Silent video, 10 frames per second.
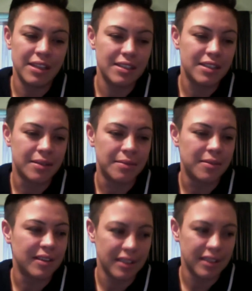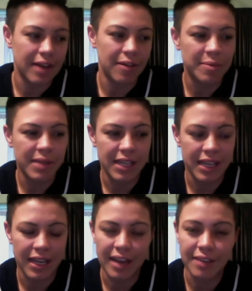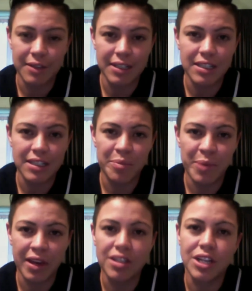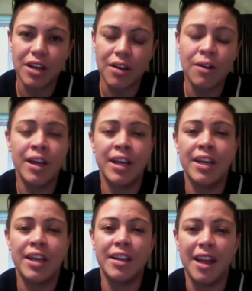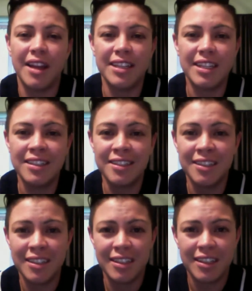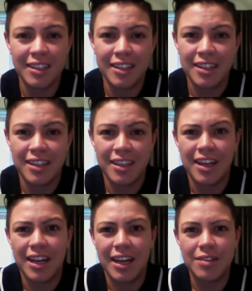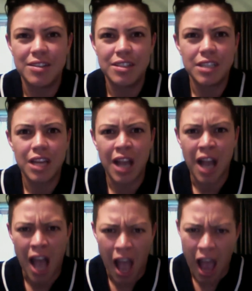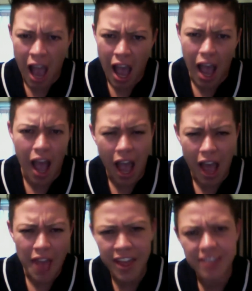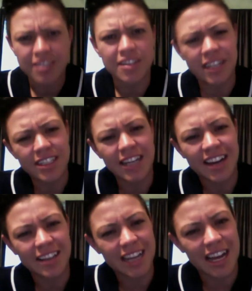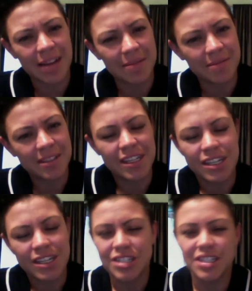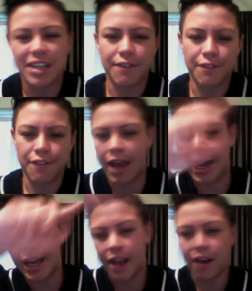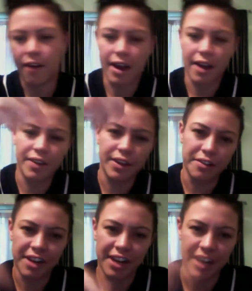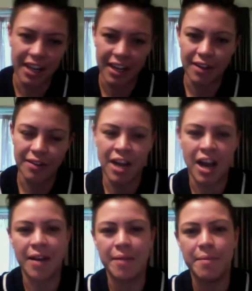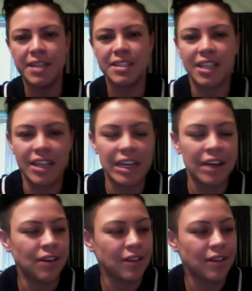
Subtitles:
someone that would be like I went to the Pink show in London, and I was just like this the entire time. She's like flying around the arena, not missing a note.